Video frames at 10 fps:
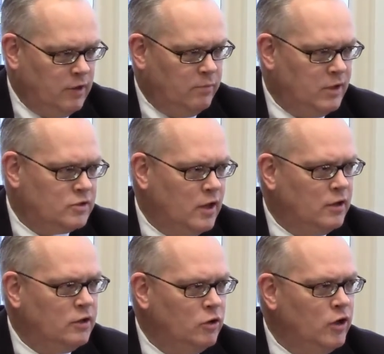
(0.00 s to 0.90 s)
it means
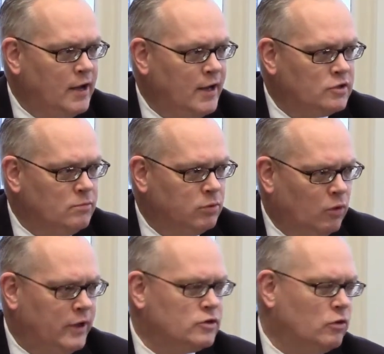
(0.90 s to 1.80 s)
that unionized
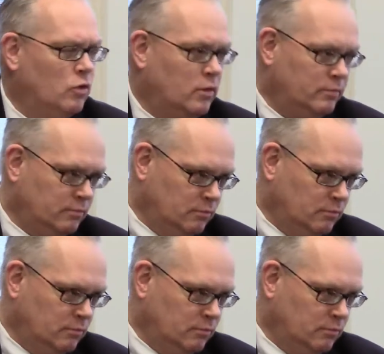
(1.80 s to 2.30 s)
employees, or